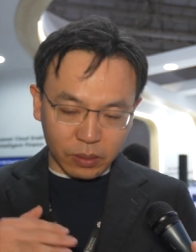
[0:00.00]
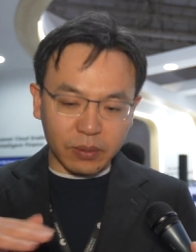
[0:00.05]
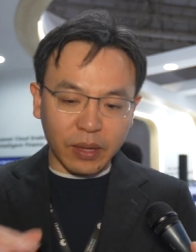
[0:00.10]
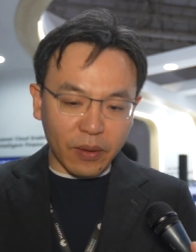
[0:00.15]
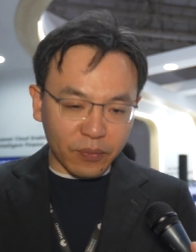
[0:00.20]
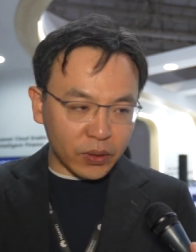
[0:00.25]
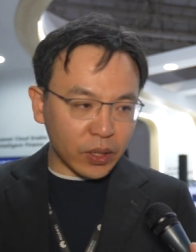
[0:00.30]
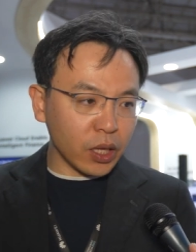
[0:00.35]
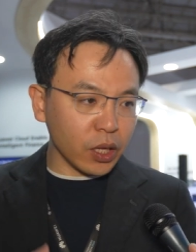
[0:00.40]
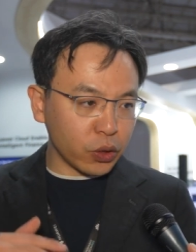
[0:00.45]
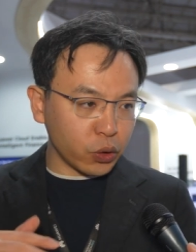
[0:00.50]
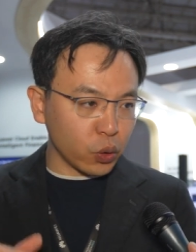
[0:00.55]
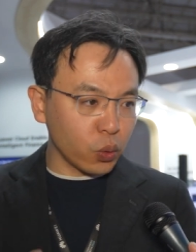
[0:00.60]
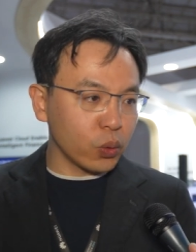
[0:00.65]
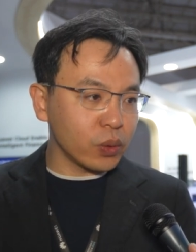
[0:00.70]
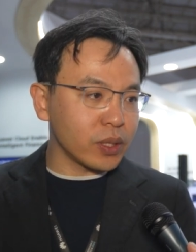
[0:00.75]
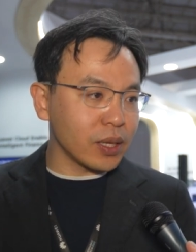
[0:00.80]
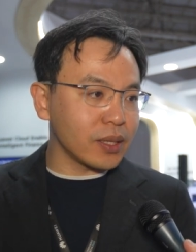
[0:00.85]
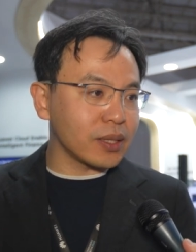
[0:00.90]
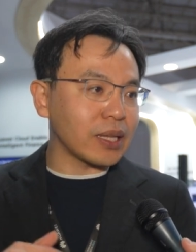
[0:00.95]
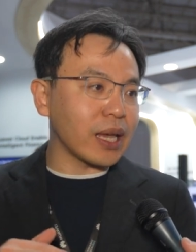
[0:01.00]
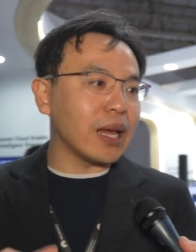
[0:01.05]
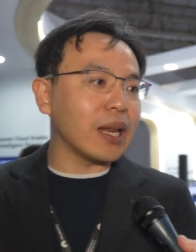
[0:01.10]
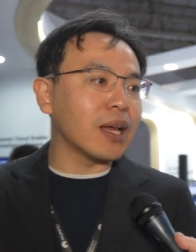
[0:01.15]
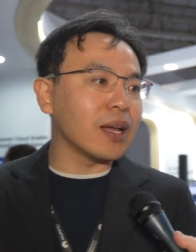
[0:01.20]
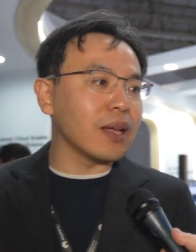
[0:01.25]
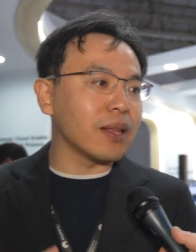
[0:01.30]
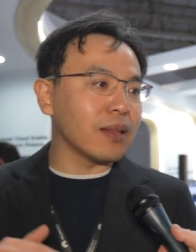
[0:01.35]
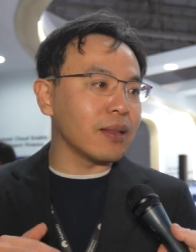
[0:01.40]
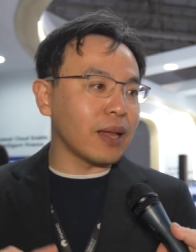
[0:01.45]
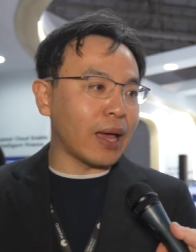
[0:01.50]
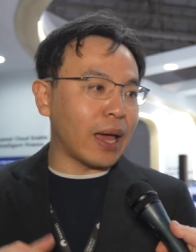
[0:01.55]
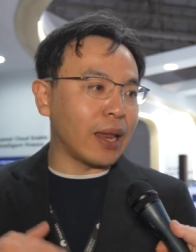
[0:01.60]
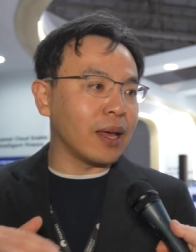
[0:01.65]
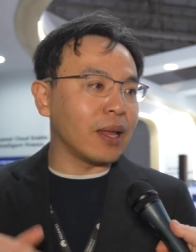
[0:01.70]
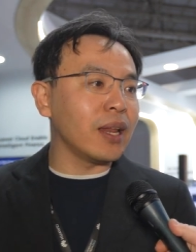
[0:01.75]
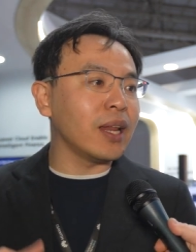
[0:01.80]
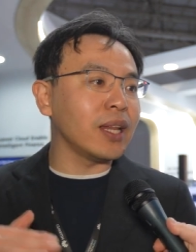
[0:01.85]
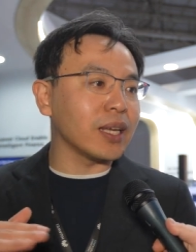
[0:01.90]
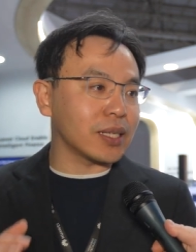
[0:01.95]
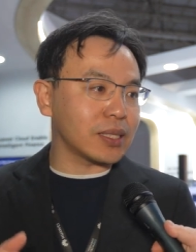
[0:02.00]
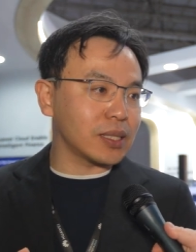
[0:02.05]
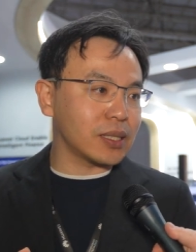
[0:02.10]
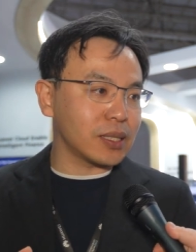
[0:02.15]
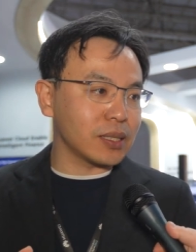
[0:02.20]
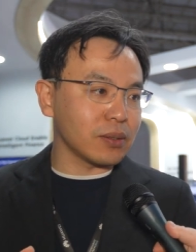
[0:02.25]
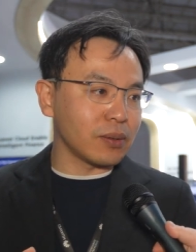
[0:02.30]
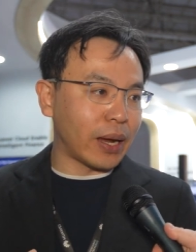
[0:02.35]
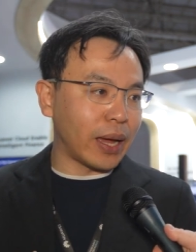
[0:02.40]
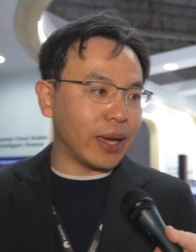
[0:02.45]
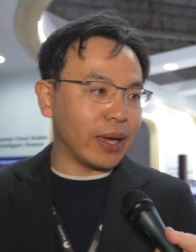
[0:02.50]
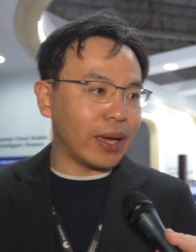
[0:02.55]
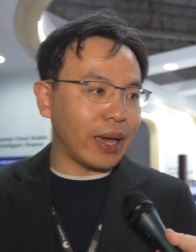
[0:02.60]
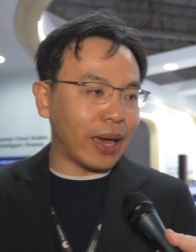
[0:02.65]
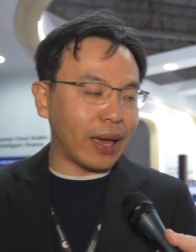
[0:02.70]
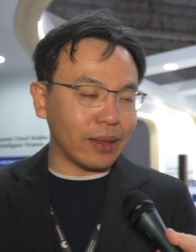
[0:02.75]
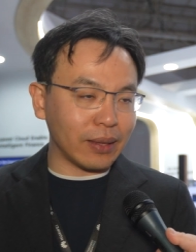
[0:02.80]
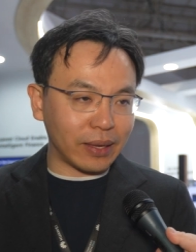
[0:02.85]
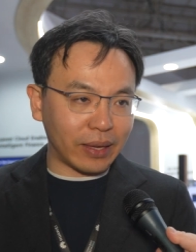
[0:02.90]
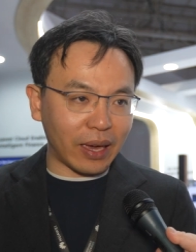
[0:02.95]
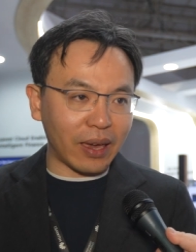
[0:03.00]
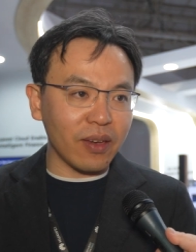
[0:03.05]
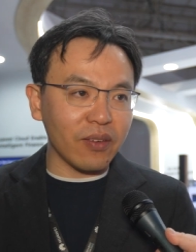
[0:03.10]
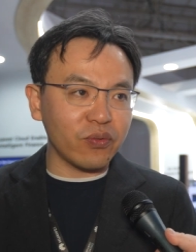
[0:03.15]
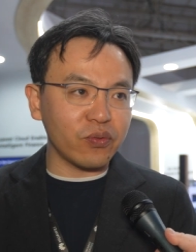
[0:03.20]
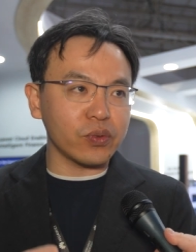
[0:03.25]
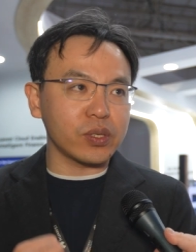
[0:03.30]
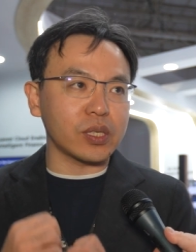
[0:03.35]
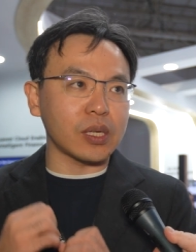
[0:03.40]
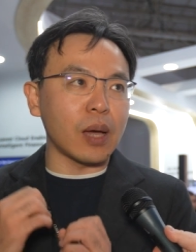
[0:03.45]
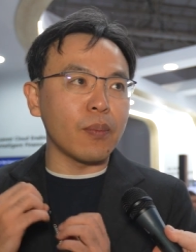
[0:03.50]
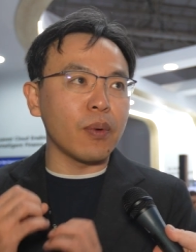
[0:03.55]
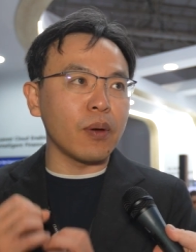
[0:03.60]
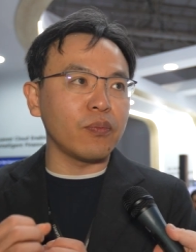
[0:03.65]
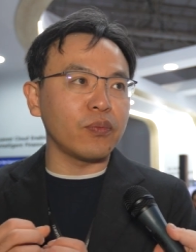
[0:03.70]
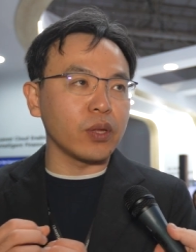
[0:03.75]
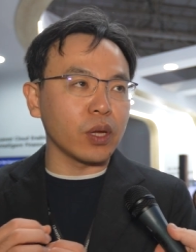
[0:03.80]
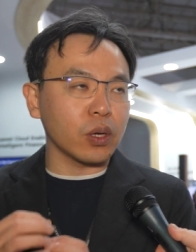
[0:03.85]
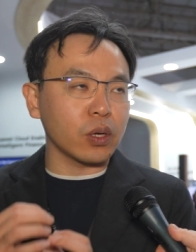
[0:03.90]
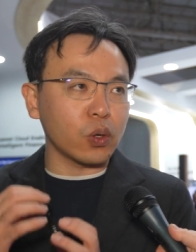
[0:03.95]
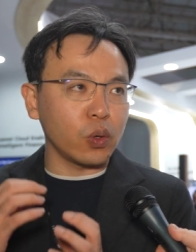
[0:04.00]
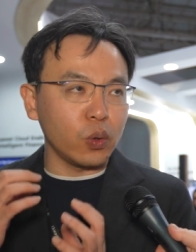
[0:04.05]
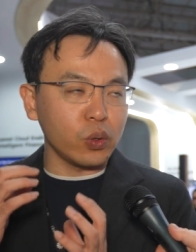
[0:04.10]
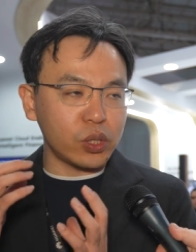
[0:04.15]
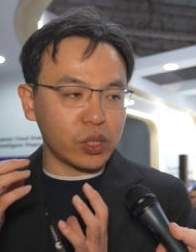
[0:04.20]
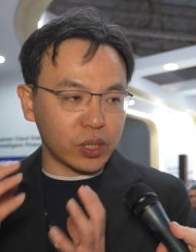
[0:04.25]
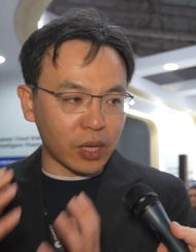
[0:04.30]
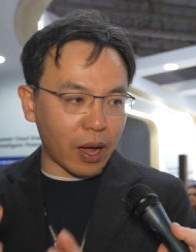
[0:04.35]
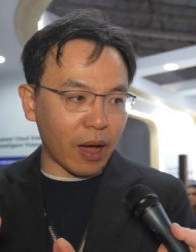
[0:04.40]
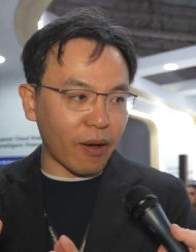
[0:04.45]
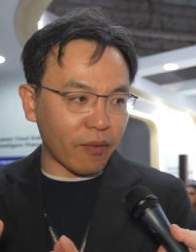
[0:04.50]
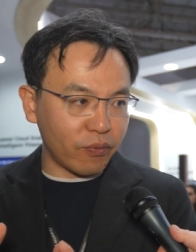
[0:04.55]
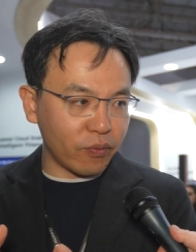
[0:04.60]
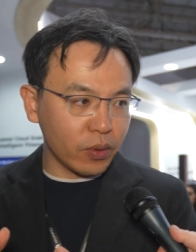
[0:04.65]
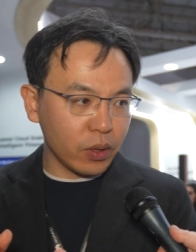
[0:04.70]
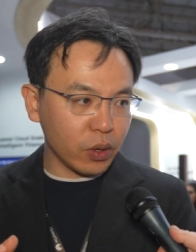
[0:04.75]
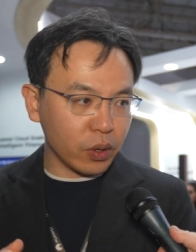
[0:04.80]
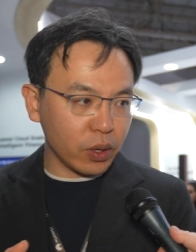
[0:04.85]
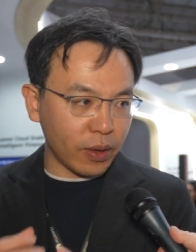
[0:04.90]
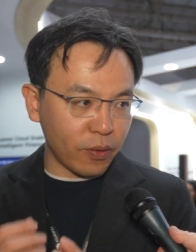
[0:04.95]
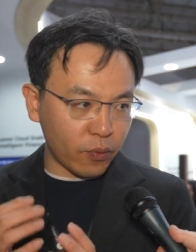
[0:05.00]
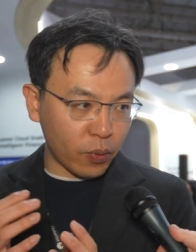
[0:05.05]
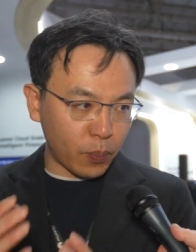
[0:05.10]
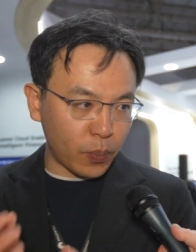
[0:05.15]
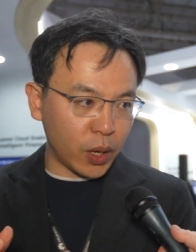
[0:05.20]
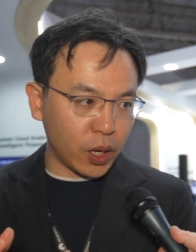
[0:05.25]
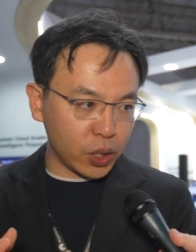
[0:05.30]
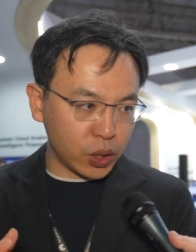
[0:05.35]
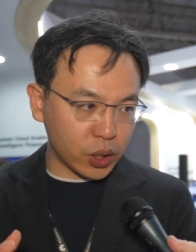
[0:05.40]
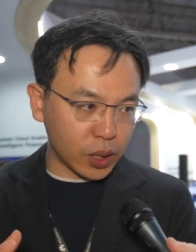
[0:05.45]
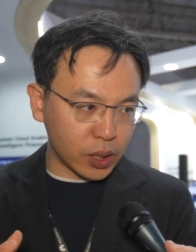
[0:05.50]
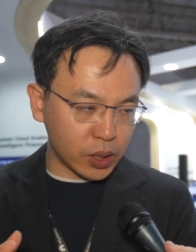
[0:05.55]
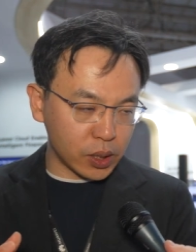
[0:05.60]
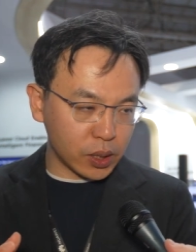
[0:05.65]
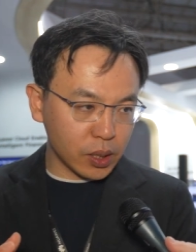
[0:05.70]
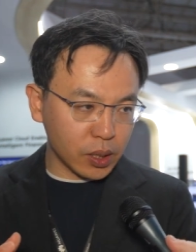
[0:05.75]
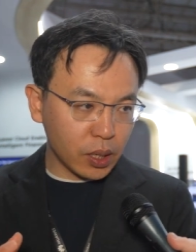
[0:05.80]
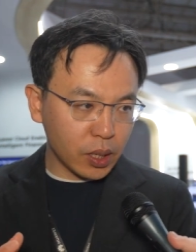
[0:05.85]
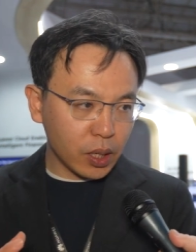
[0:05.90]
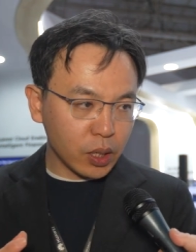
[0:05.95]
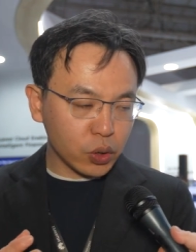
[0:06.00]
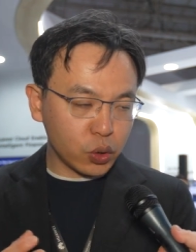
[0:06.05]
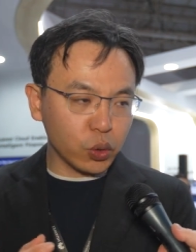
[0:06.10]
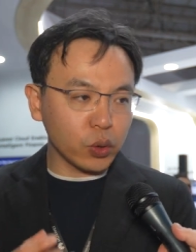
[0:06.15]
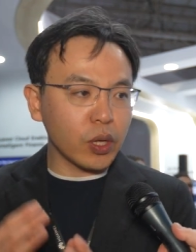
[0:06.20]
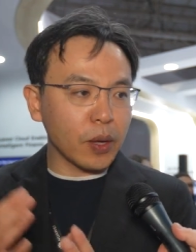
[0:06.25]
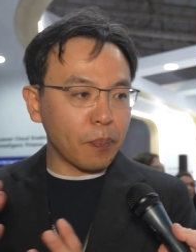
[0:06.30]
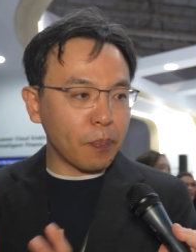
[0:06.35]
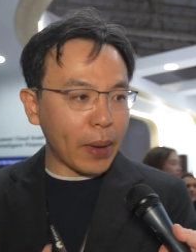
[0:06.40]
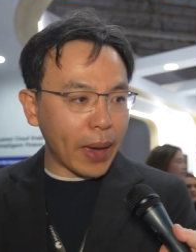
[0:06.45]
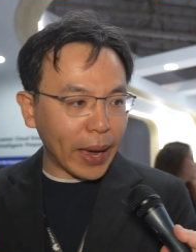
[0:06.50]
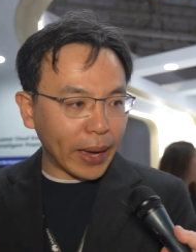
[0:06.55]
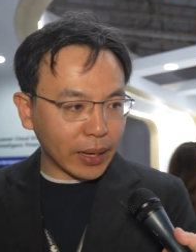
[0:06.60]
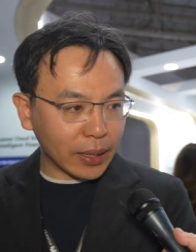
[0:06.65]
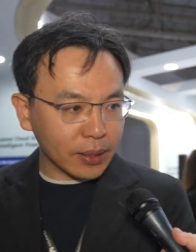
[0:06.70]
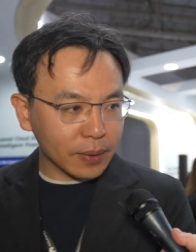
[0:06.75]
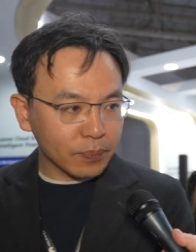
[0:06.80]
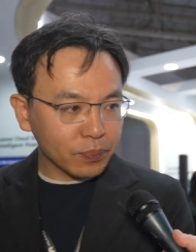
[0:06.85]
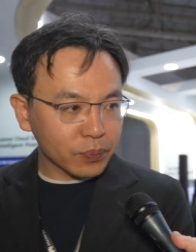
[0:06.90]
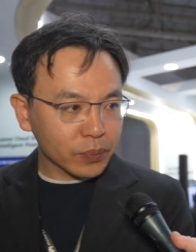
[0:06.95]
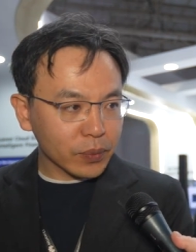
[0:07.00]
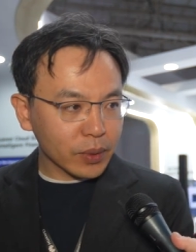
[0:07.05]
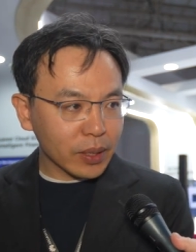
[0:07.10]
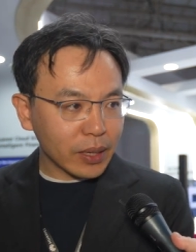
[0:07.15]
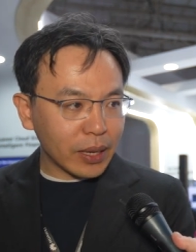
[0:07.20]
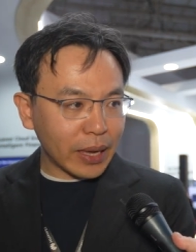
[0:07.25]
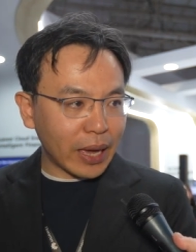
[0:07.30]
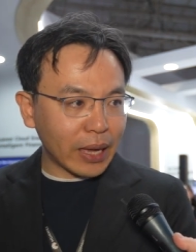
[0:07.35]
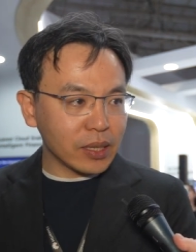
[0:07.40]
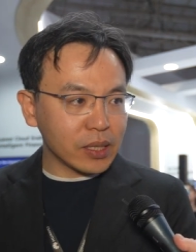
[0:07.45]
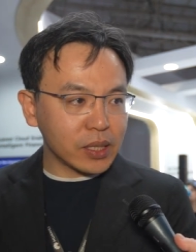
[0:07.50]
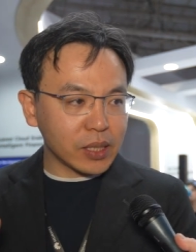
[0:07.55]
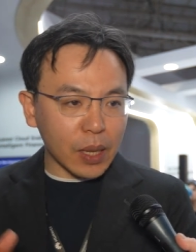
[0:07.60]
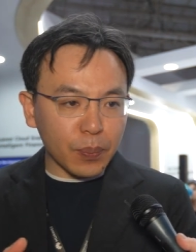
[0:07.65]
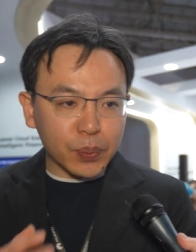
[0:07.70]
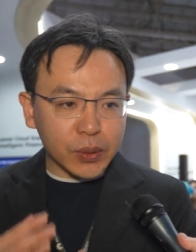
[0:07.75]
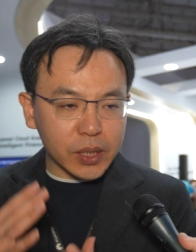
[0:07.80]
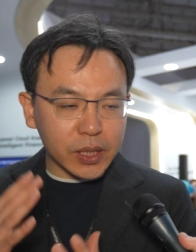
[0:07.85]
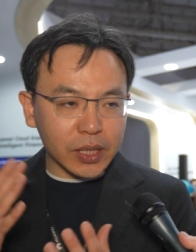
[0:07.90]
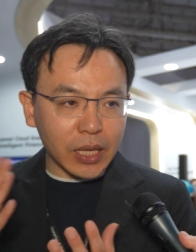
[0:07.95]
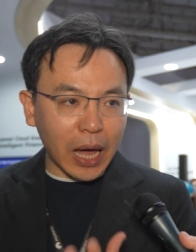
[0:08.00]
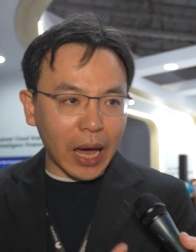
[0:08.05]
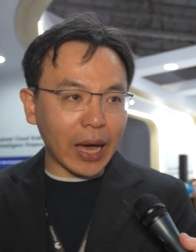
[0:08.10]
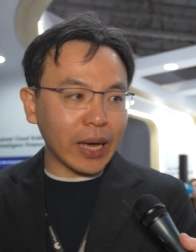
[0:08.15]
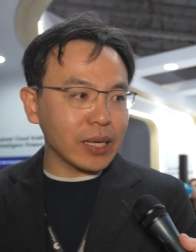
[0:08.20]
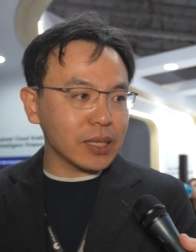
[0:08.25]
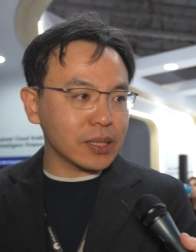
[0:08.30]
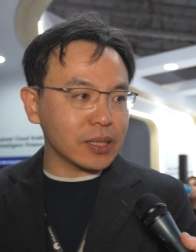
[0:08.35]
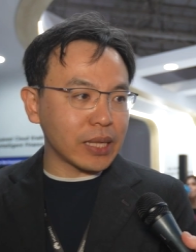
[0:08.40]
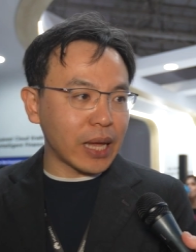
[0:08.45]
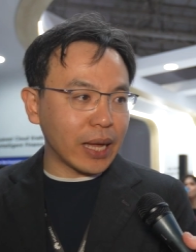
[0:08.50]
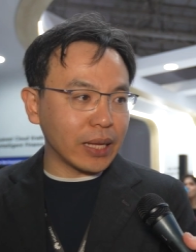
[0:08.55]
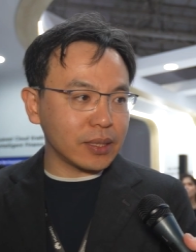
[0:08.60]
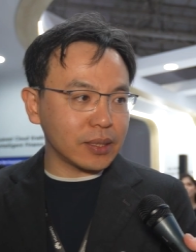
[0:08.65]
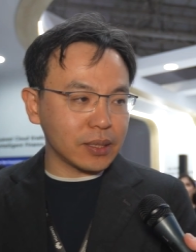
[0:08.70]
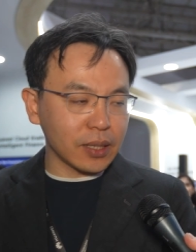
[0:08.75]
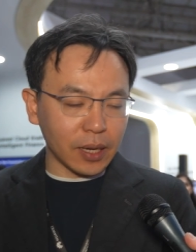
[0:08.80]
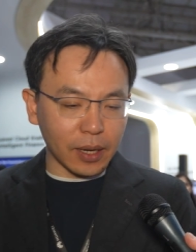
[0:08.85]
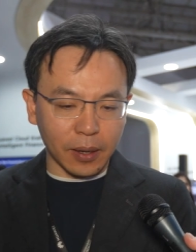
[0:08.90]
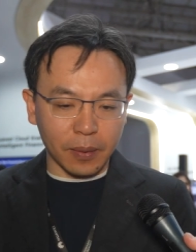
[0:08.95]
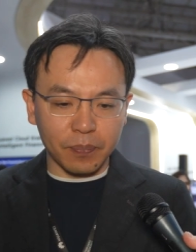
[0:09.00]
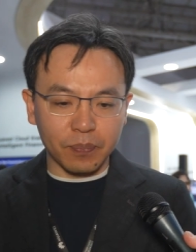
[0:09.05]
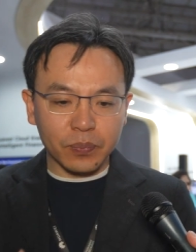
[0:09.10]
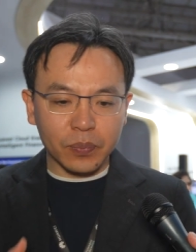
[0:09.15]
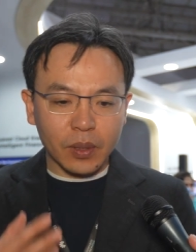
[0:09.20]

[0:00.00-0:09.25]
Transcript: definitely through the data analytics, right? And give some of the good stuff, information to the bank and subsidize that, uh,